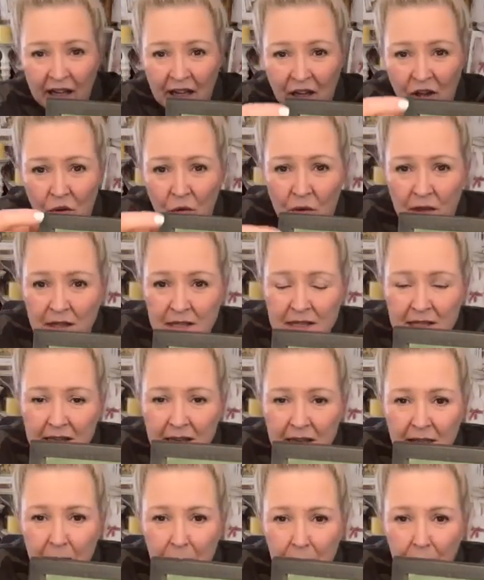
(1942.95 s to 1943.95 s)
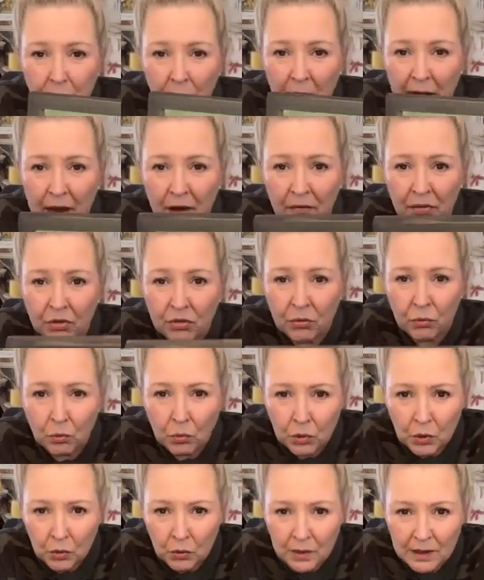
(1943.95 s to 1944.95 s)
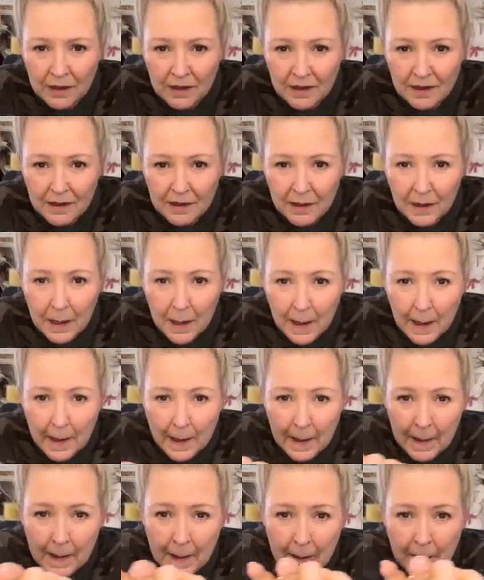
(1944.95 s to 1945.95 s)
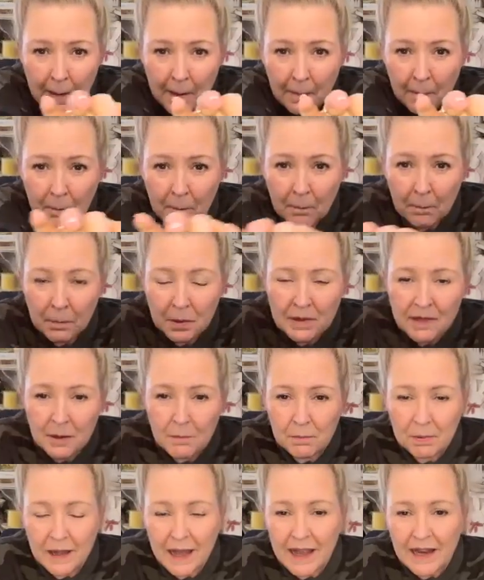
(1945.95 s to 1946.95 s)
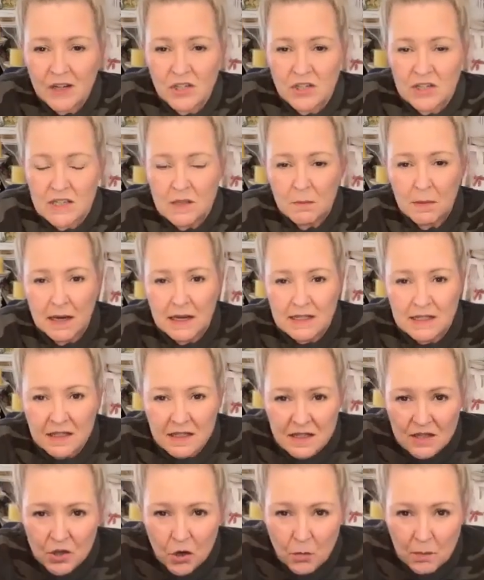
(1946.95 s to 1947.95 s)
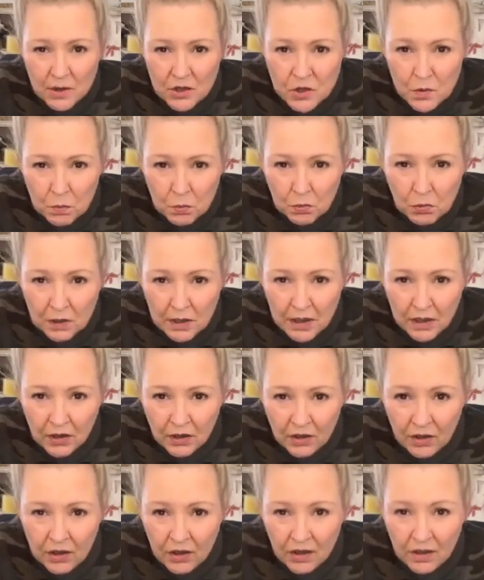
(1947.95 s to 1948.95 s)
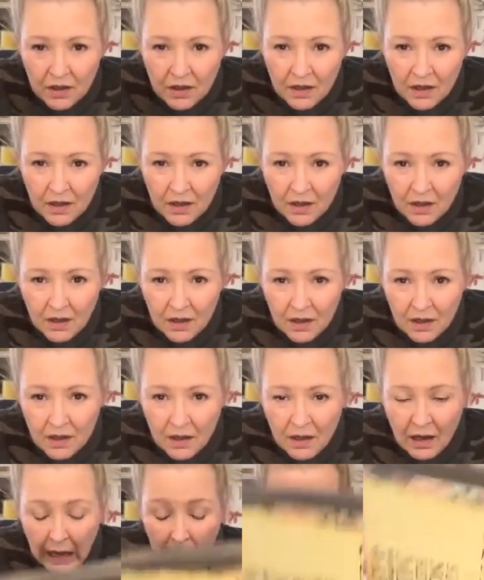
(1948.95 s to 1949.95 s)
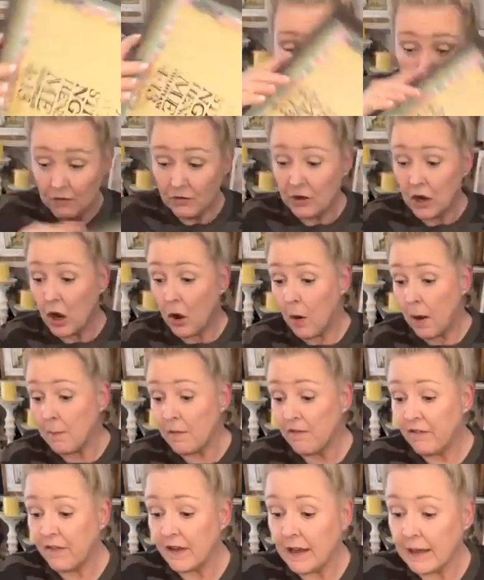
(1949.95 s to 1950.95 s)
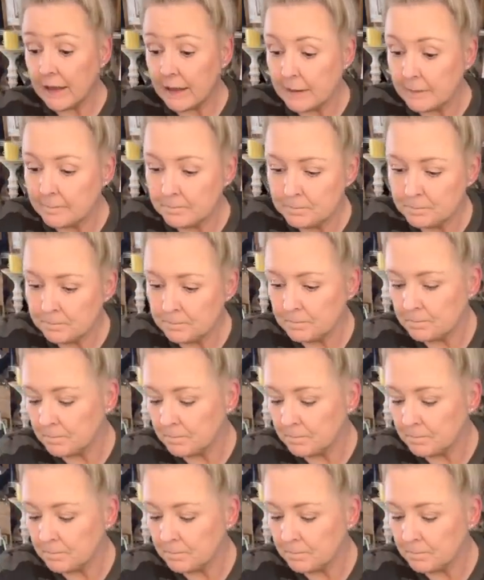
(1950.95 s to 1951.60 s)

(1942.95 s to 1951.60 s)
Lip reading: Like you can see the brown through it, but the black just makes it so much prettier. I don't know. I'm a fan.